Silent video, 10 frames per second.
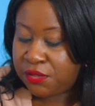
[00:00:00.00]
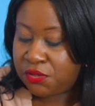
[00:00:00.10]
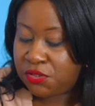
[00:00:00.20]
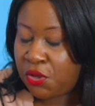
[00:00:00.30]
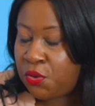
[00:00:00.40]

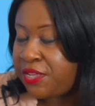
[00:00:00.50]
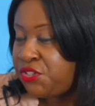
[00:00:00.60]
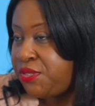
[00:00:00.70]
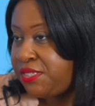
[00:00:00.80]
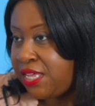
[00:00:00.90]
So
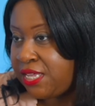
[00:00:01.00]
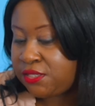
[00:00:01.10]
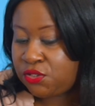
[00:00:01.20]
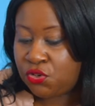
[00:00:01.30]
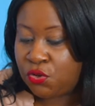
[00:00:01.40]
as you
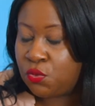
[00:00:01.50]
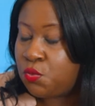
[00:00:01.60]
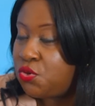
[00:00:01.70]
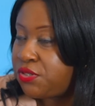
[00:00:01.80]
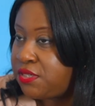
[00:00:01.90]
said, the
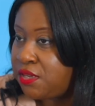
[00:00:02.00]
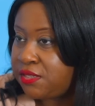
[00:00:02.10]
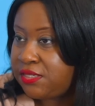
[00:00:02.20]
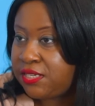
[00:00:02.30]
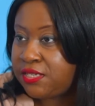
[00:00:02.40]
war
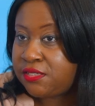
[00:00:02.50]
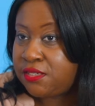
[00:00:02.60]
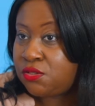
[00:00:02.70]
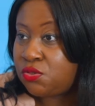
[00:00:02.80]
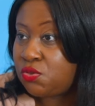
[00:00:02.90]
started in